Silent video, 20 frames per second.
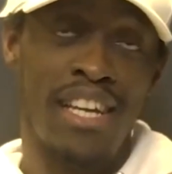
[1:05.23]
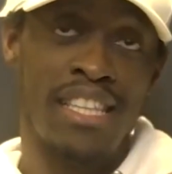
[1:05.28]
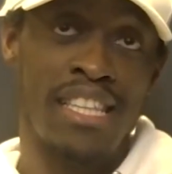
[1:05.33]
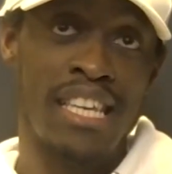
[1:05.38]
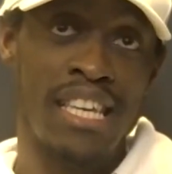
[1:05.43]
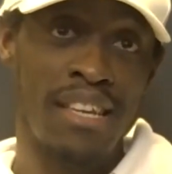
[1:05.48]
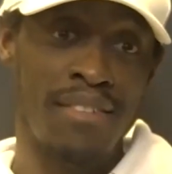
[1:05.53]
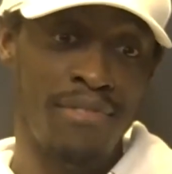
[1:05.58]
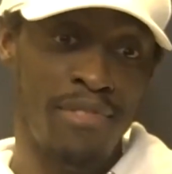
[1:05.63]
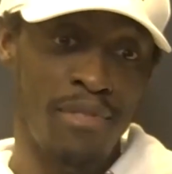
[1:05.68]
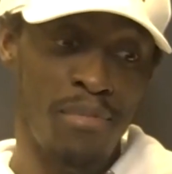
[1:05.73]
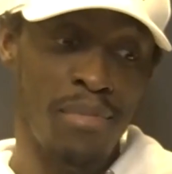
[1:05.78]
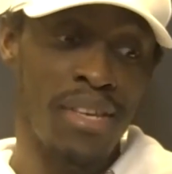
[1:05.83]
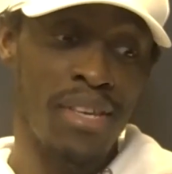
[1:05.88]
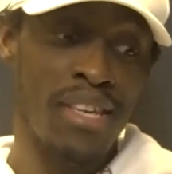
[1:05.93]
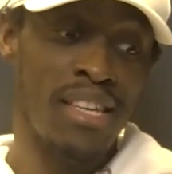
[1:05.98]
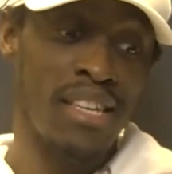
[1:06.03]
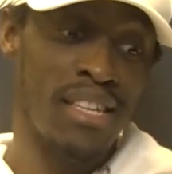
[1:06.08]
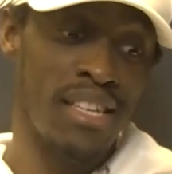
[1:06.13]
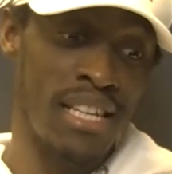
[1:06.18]
think for
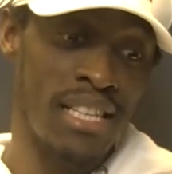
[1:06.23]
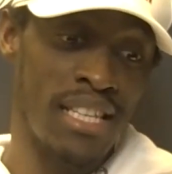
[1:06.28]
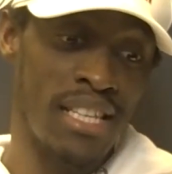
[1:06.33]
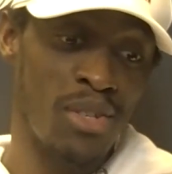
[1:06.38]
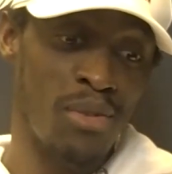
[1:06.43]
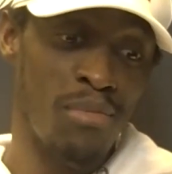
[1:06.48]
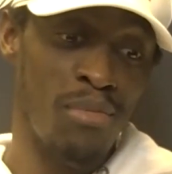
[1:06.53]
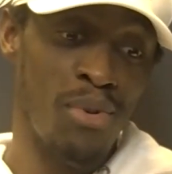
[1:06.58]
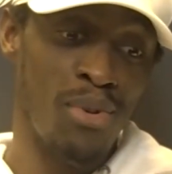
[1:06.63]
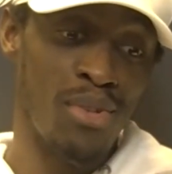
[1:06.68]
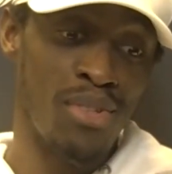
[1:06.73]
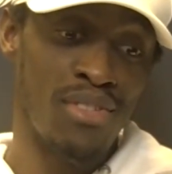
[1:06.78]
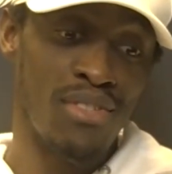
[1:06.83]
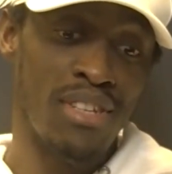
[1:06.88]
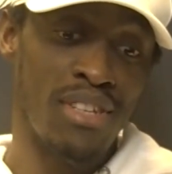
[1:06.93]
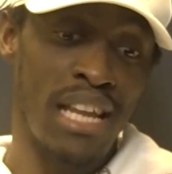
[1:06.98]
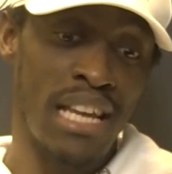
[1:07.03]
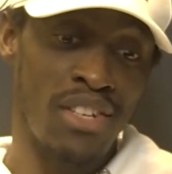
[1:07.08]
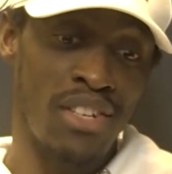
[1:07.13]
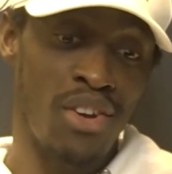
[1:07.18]
me, I think the
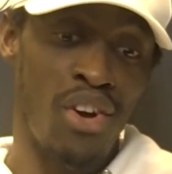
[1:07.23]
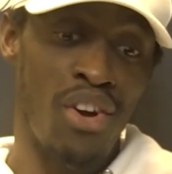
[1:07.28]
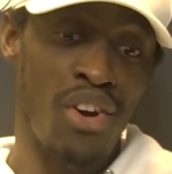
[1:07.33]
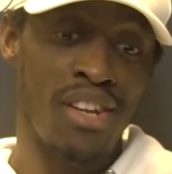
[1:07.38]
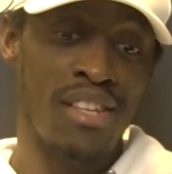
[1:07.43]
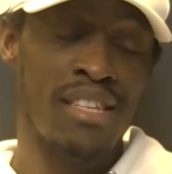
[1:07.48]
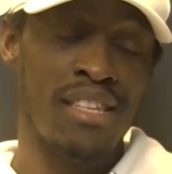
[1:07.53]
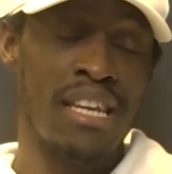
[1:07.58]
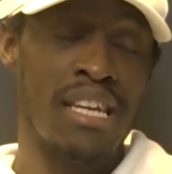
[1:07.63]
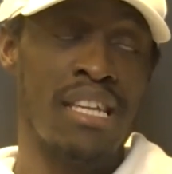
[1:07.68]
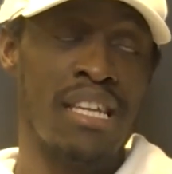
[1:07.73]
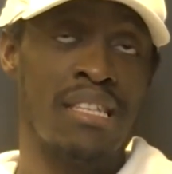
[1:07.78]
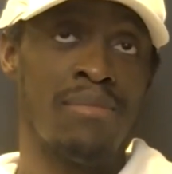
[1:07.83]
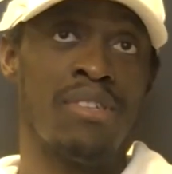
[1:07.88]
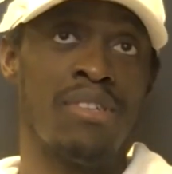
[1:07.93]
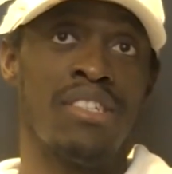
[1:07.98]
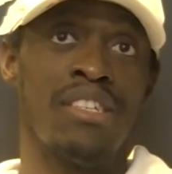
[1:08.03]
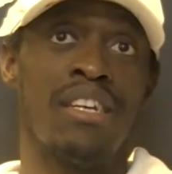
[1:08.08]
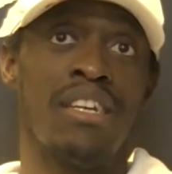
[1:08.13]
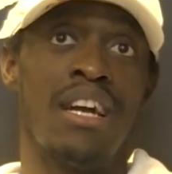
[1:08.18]
most like the hardest thing,
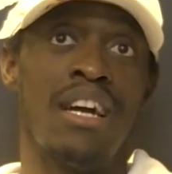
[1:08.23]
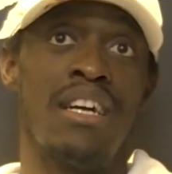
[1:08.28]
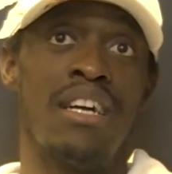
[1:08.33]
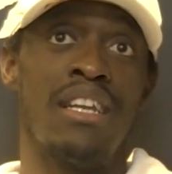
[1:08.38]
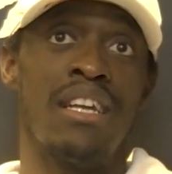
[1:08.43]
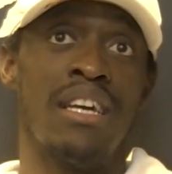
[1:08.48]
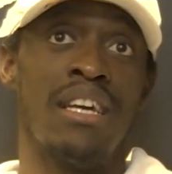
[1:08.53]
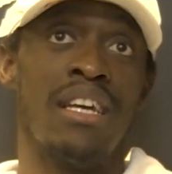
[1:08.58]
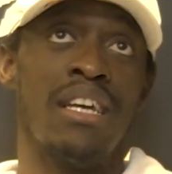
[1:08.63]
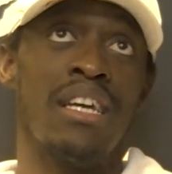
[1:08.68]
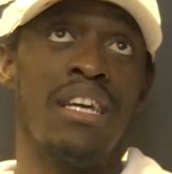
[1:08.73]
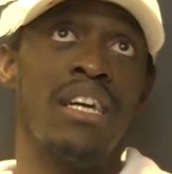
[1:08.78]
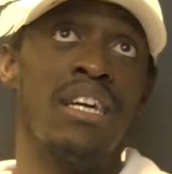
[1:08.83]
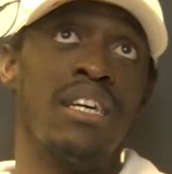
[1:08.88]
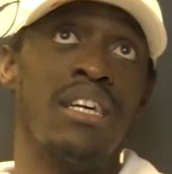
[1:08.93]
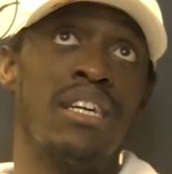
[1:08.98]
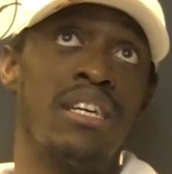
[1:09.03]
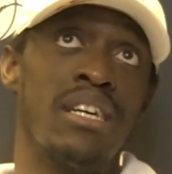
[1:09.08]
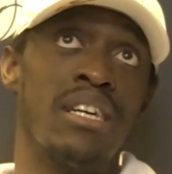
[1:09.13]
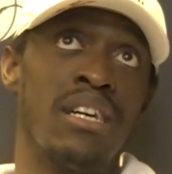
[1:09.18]
especially a guy like
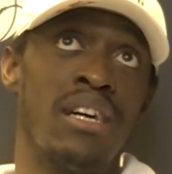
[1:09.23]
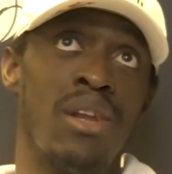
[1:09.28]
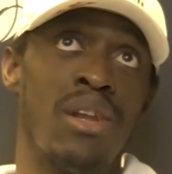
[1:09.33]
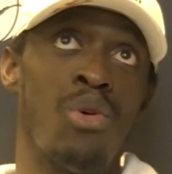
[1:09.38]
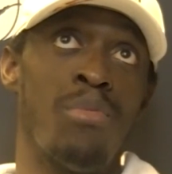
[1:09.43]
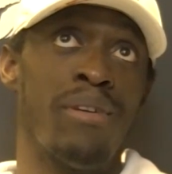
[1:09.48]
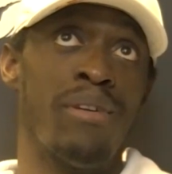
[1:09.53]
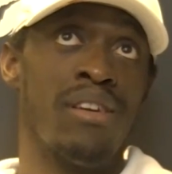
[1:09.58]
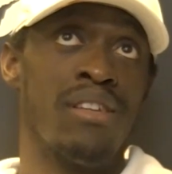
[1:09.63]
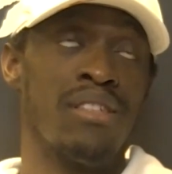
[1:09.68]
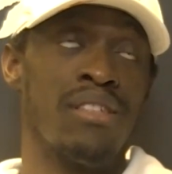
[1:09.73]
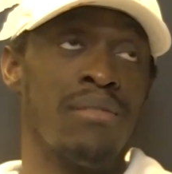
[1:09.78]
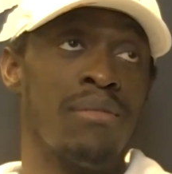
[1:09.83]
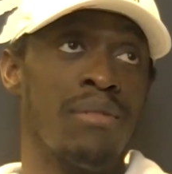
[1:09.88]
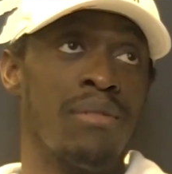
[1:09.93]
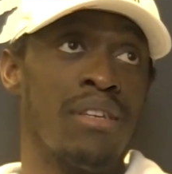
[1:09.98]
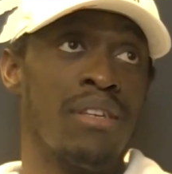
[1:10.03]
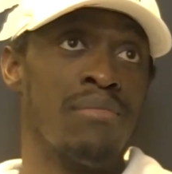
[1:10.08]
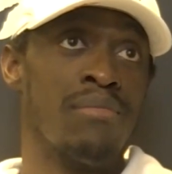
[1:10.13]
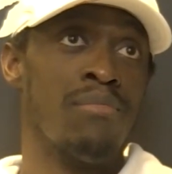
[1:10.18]
Lopez, I mean,
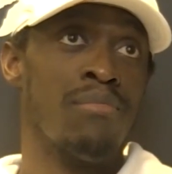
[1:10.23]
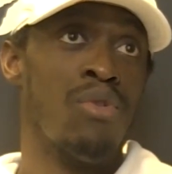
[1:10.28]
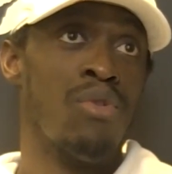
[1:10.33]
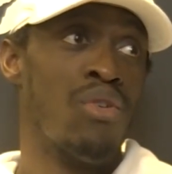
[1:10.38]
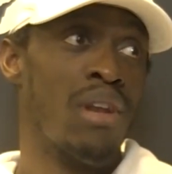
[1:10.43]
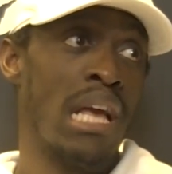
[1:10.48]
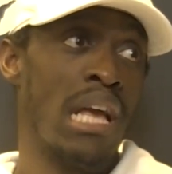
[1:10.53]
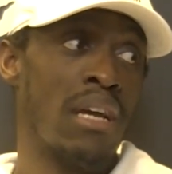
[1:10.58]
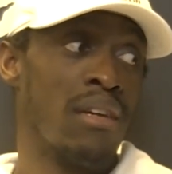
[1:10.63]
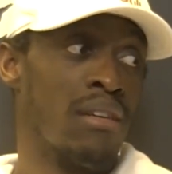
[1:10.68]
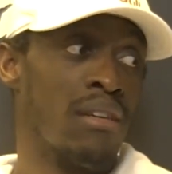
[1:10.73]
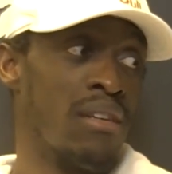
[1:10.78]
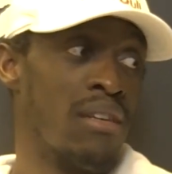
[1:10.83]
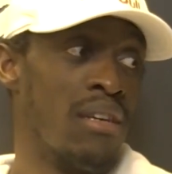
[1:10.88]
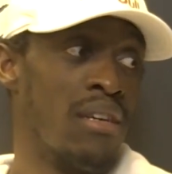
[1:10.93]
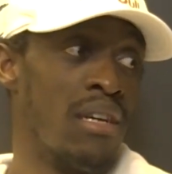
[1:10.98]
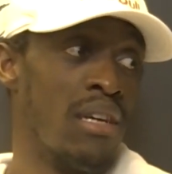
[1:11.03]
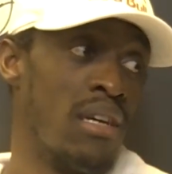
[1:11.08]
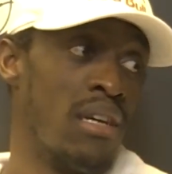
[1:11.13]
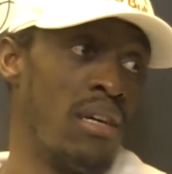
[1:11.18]
he's more like a
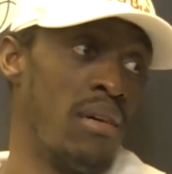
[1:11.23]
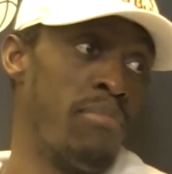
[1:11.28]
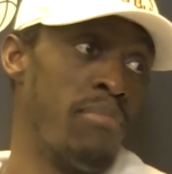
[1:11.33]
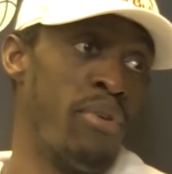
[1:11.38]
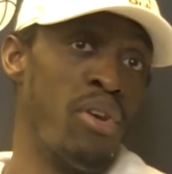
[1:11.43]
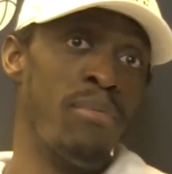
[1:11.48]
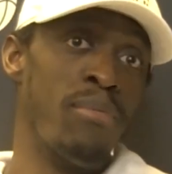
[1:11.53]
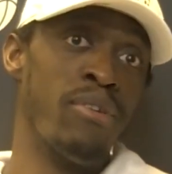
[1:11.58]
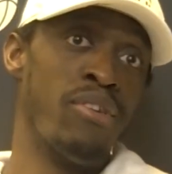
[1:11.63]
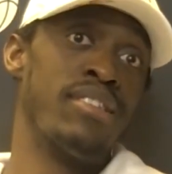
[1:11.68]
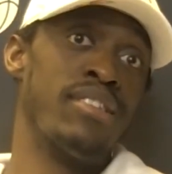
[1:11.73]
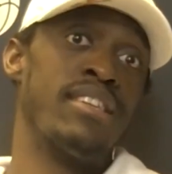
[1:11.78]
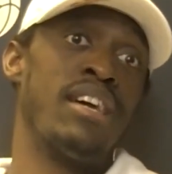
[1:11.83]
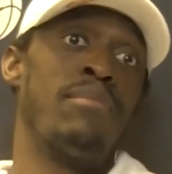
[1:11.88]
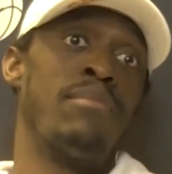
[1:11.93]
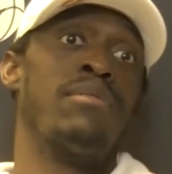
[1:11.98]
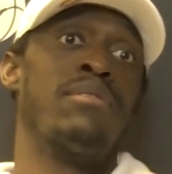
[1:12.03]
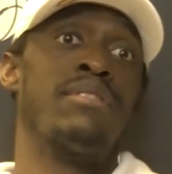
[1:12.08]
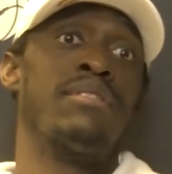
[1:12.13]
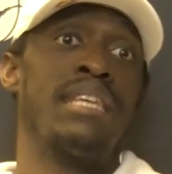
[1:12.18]
perimeter
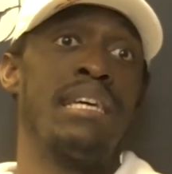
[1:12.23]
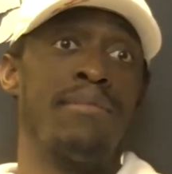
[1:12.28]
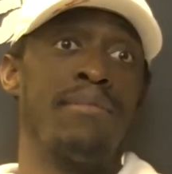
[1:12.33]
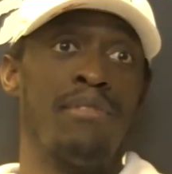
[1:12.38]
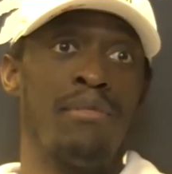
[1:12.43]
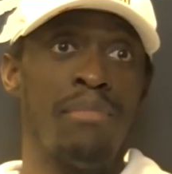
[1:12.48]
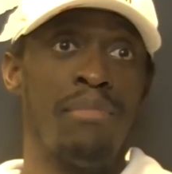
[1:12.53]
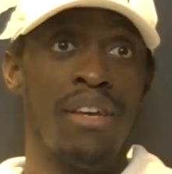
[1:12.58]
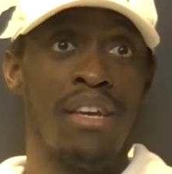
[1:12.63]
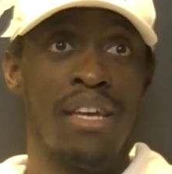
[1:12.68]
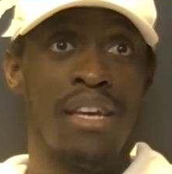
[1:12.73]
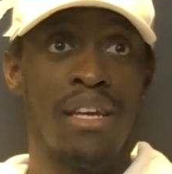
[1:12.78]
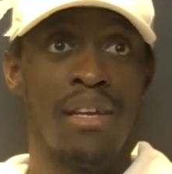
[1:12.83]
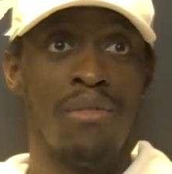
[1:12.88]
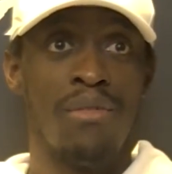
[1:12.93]
type of big.